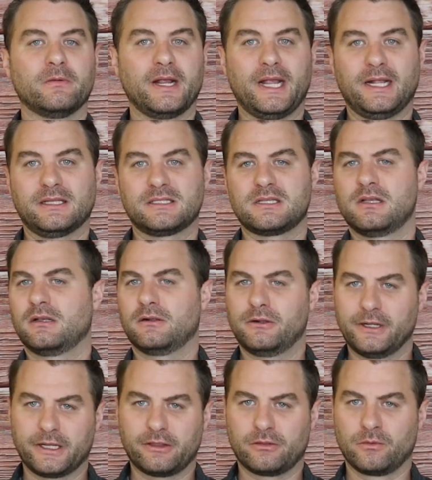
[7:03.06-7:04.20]
rates,
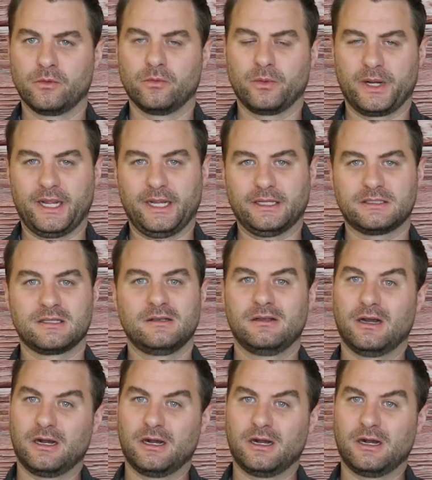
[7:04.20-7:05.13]
click-through rates,